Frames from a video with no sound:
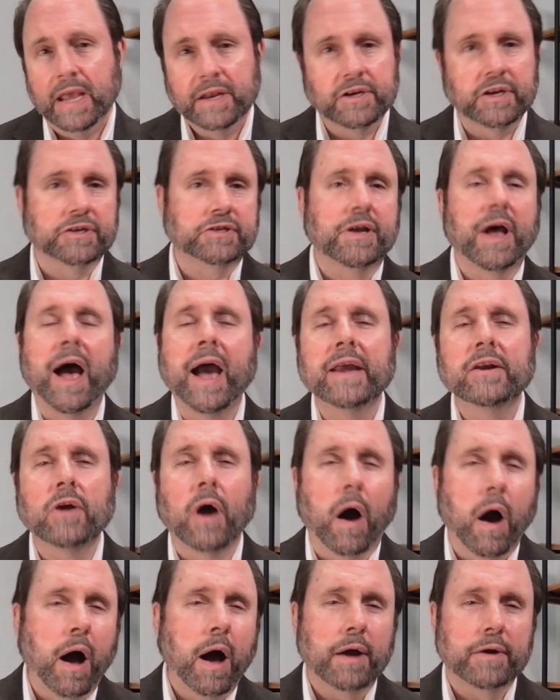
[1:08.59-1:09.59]
designed to
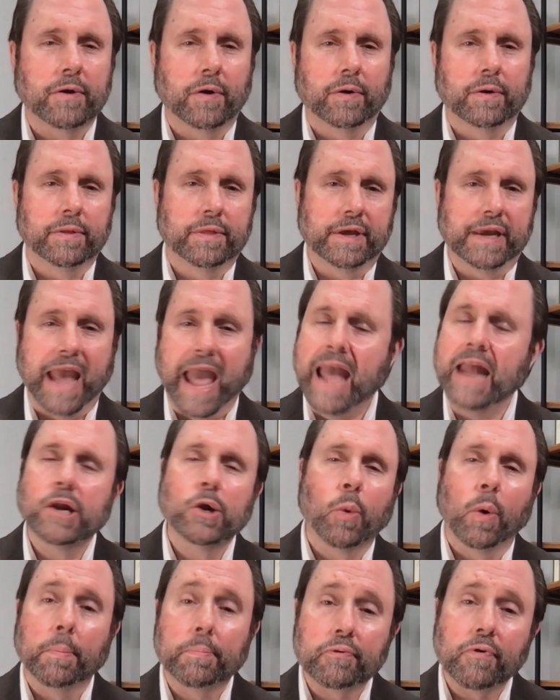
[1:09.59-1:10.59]
honor the
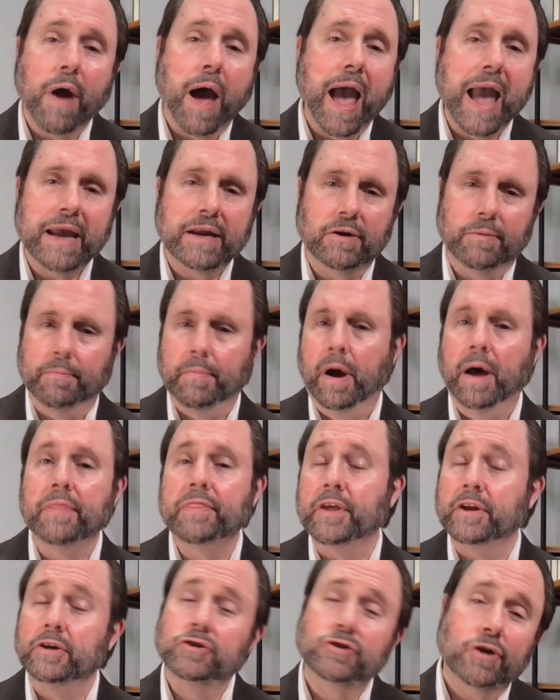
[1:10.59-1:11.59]
annual Pride Month
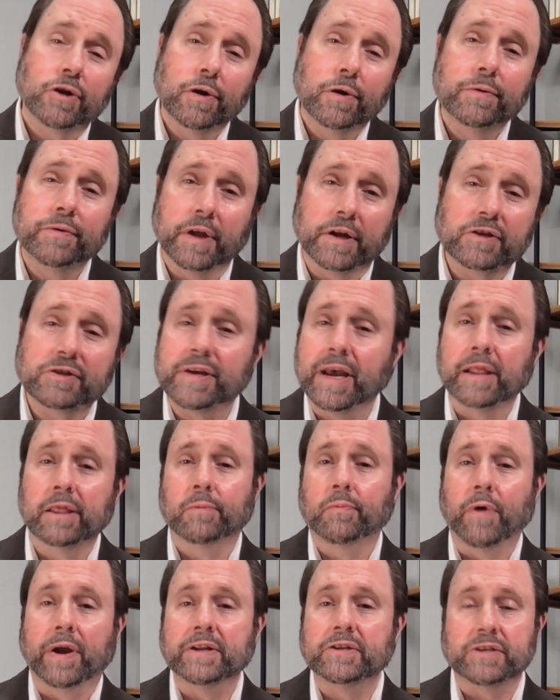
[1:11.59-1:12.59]
in June that
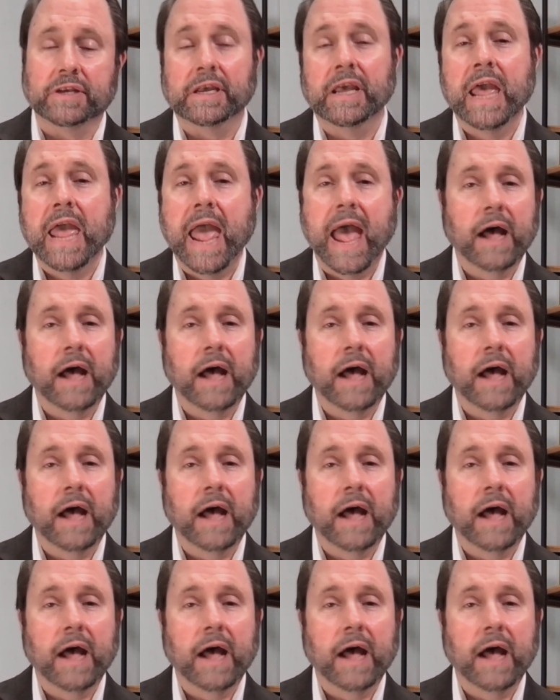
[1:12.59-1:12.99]
celebrates the